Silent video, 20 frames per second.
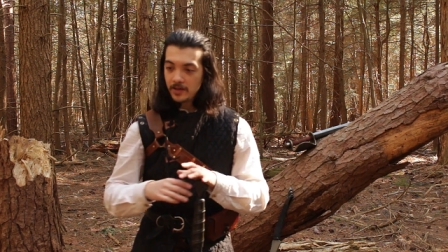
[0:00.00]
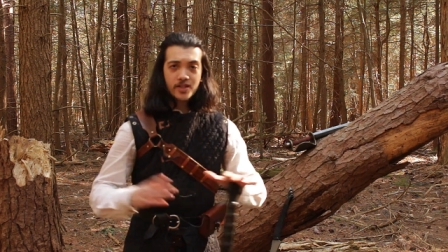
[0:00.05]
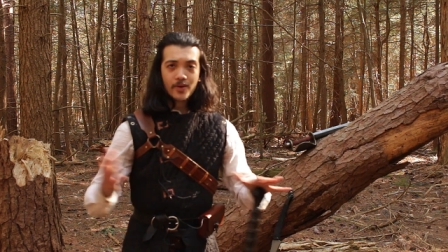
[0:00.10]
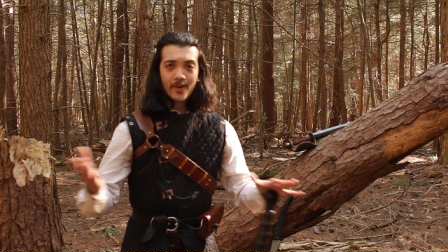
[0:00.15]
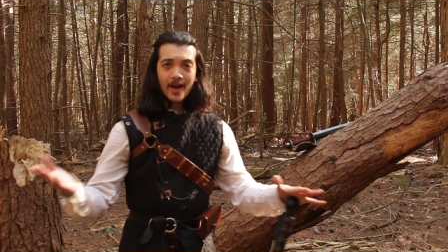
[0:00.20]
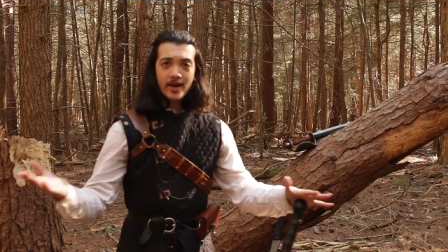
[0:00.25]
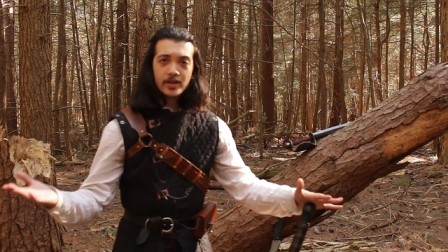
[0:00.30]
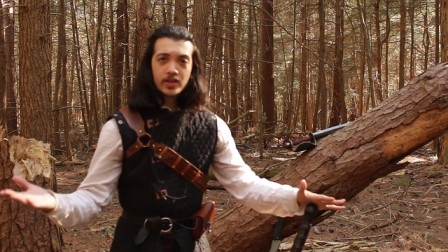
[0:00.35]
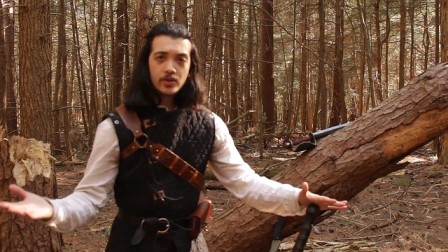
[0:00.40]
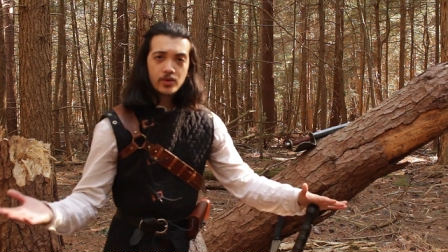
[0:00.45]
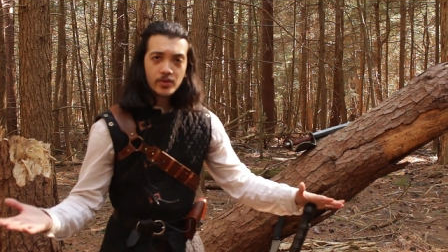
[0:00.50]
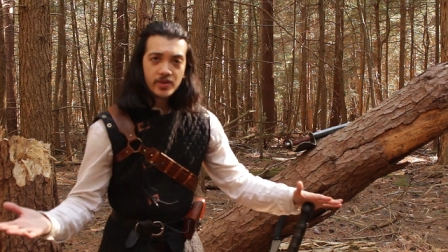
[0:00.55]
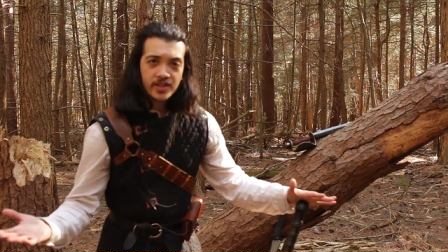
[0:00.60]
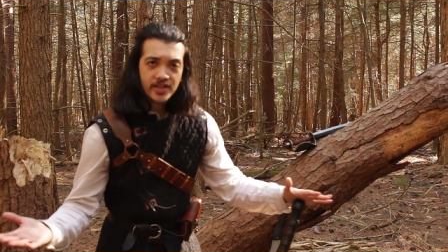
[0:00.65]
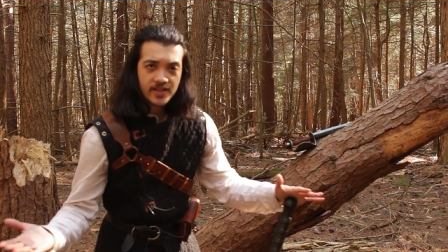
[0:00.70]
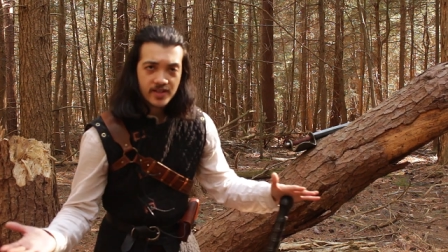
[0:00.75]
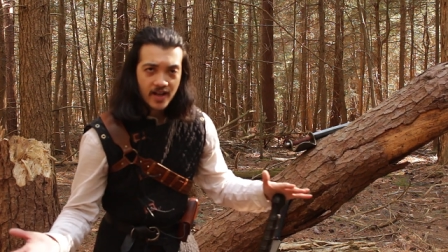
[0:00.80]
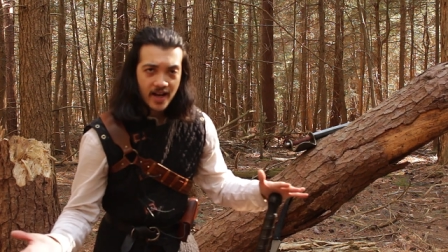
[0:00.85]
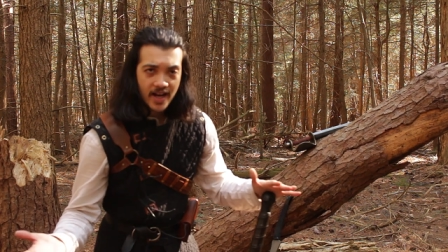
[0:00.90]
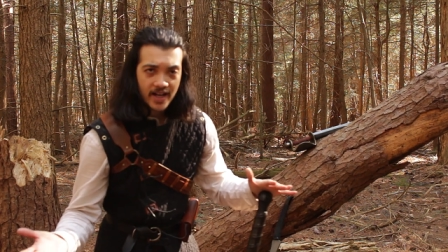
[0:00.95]
So how do you
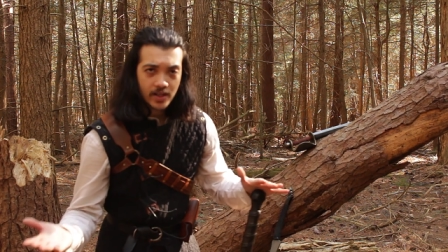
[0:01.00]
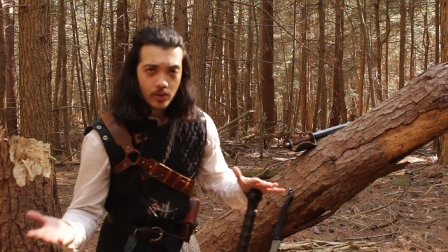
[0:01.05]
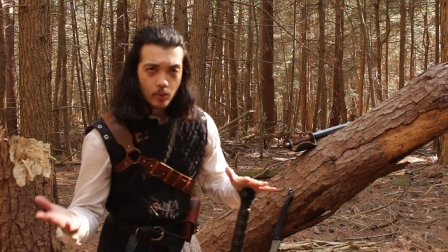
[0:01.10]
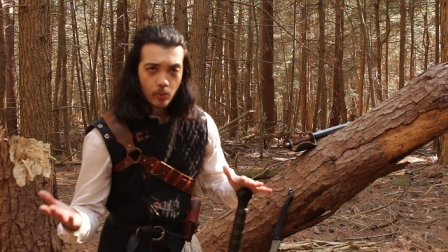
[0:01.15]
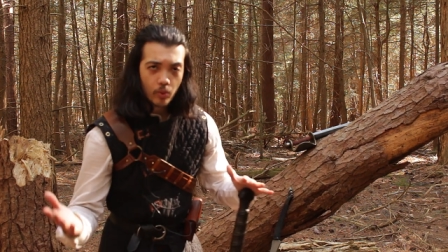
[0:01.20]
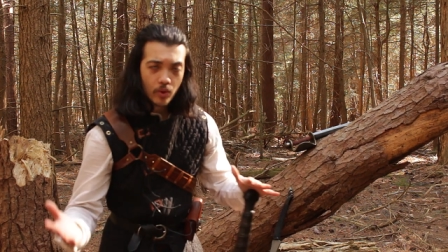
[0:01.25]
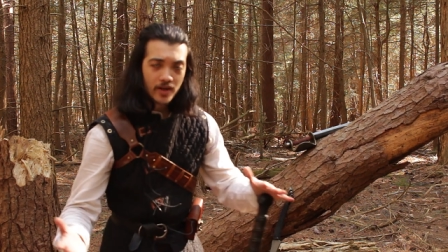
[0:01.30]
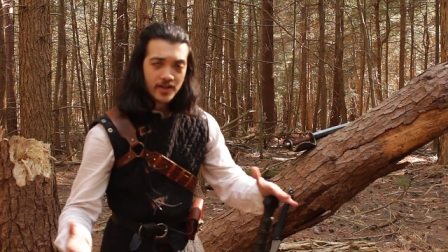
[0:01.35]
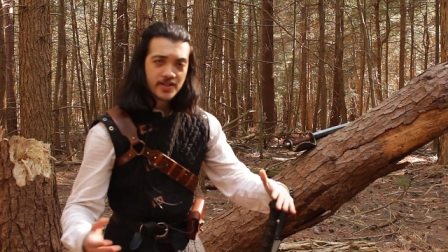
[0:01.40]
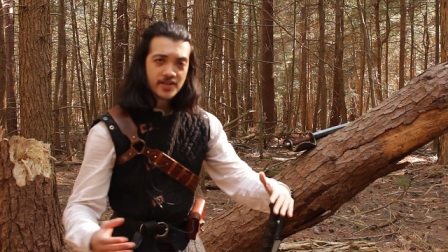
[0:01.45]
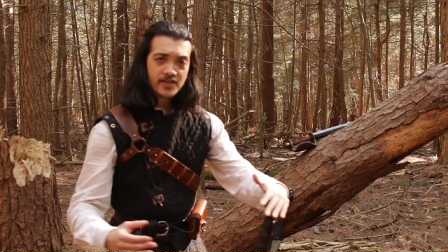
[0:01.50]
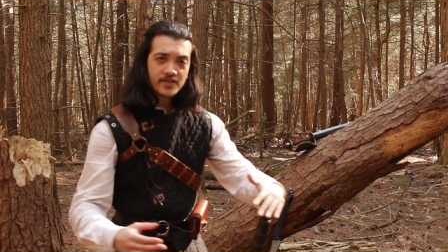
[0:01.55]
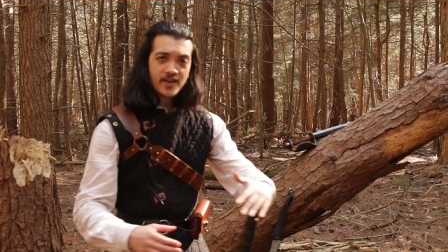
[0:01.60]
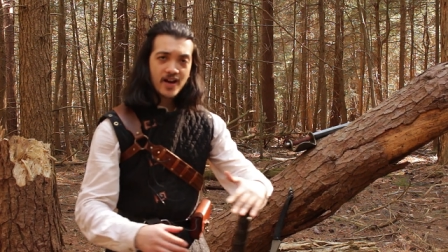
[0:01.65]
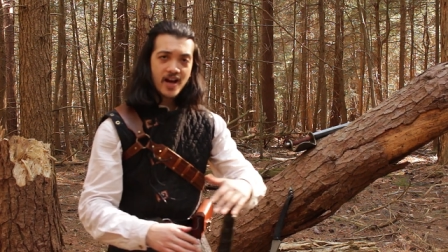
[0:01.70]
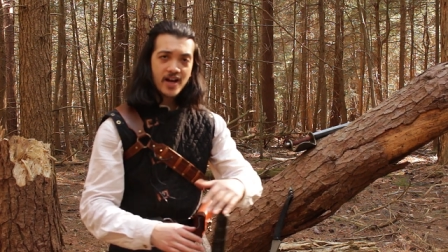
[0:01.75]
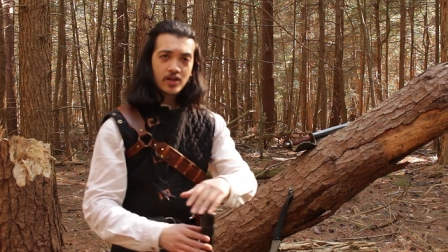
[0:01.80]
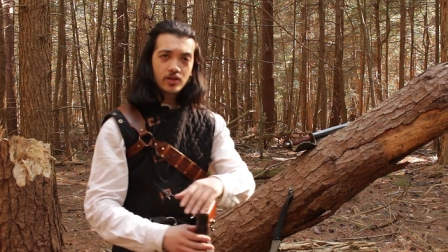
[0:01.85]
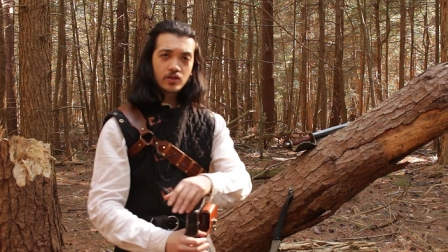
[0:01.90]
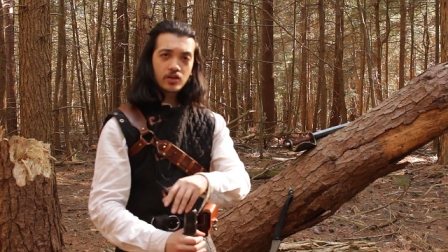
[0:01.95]
decide what
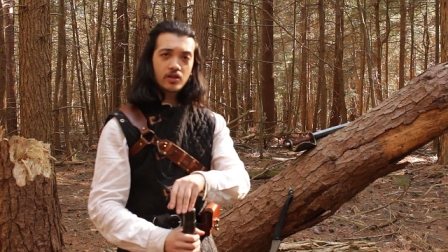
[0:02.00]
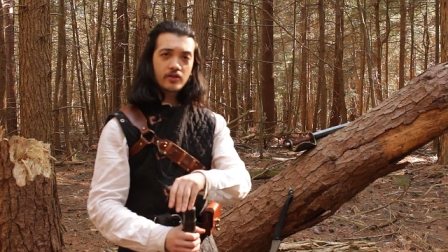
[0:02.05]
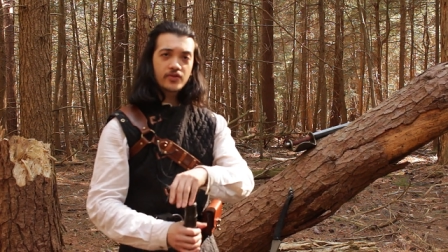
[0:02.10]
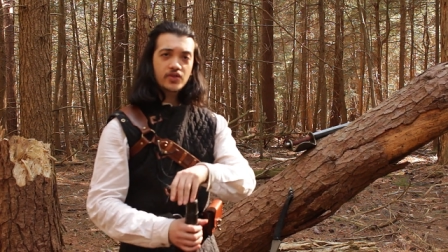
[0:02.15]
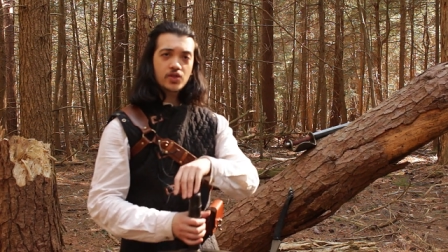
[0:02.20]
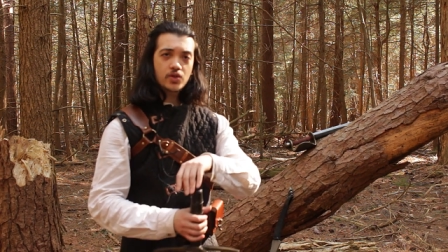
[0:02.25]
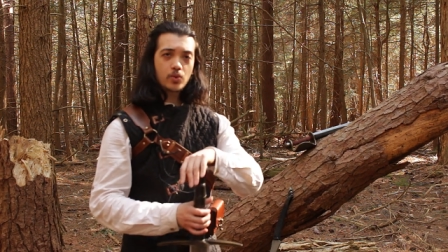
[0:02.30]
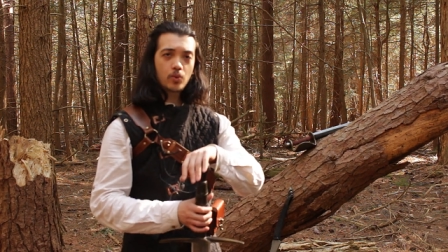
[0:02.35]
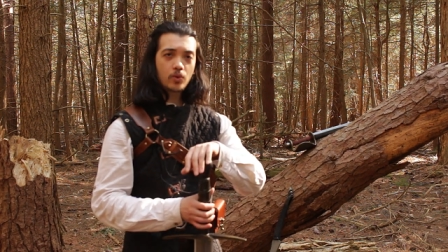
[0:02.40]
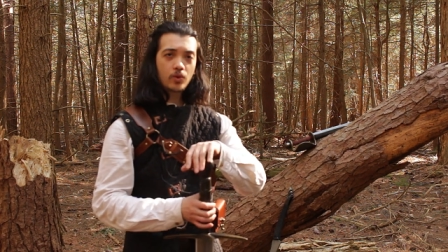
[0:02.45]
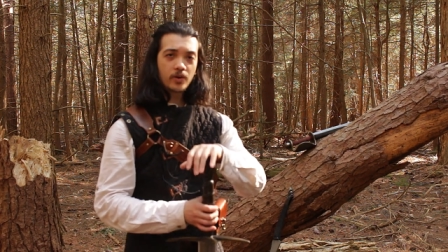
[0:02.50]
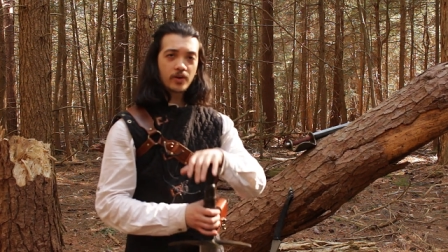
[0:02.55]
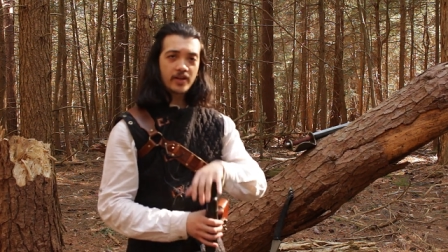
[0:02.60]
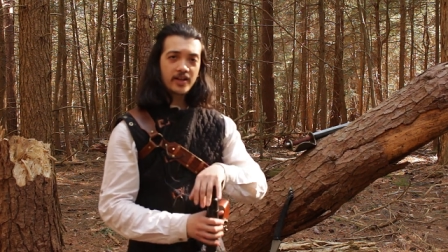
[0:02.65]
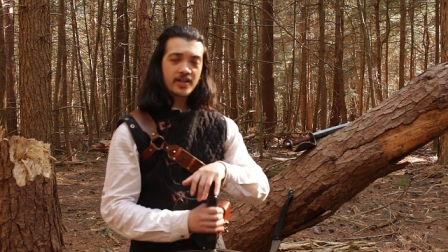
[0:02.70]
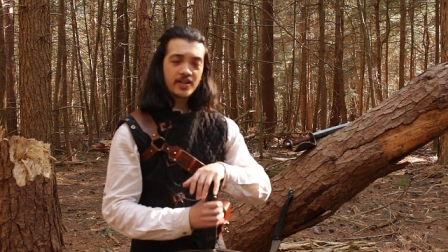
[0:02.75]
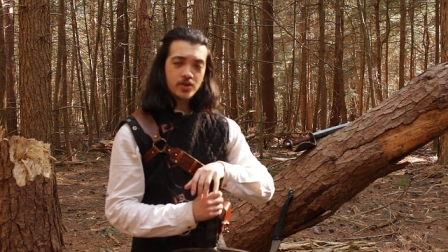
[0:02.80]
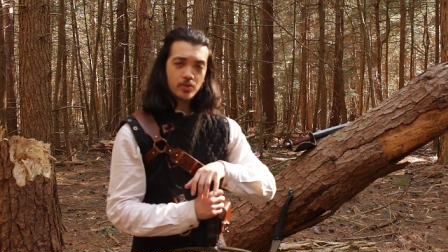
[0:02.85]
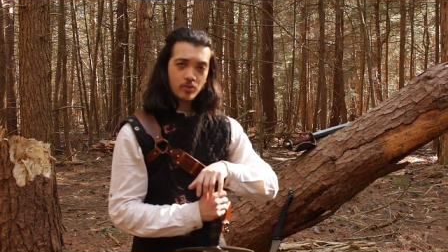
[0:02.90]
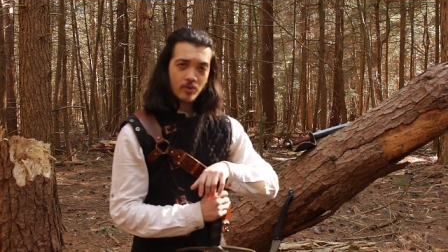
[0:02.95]
style of sword
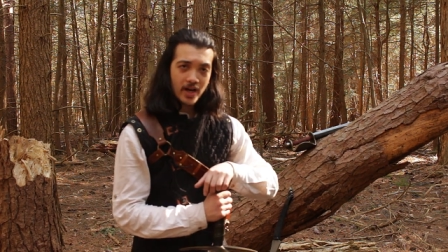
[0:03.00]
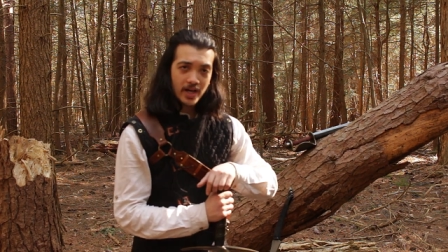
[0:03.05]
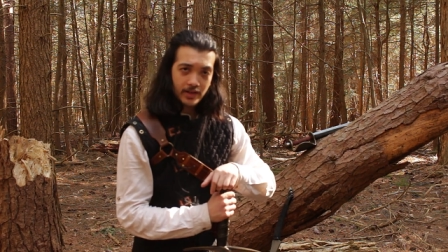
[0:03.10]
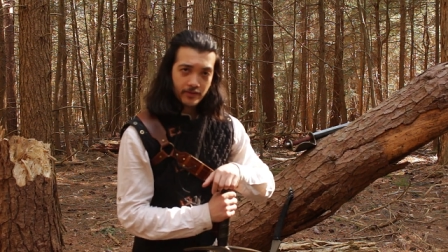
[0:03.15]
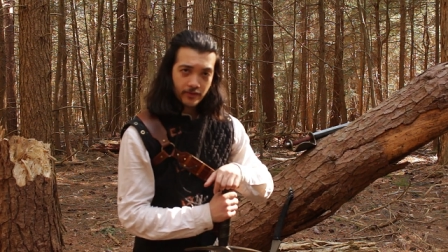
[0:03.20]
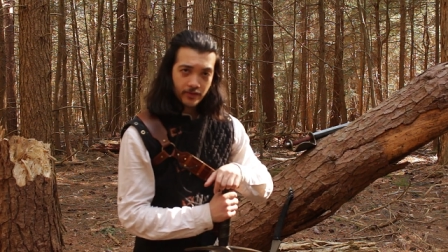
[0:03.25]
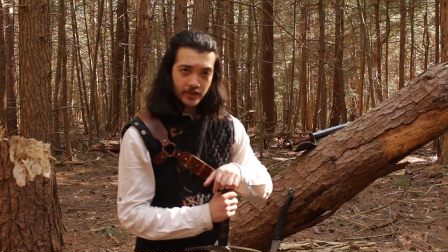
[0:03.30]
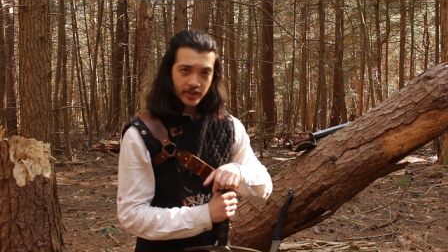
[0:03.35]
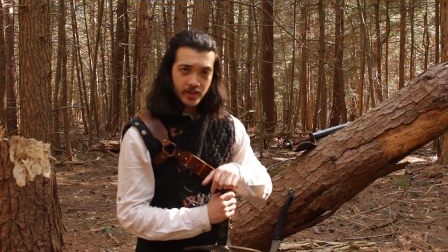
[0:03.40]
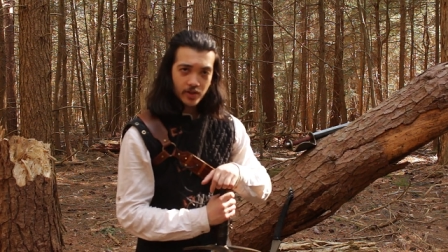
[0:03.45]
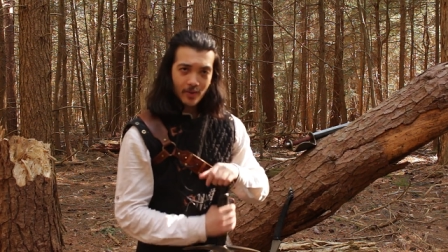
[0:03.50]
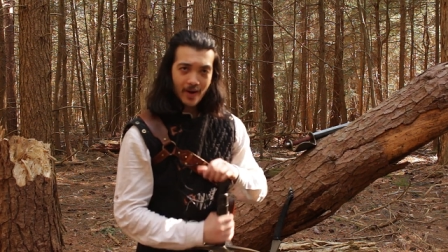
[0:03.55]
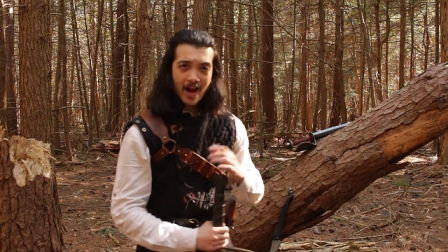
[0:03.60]
is right for you?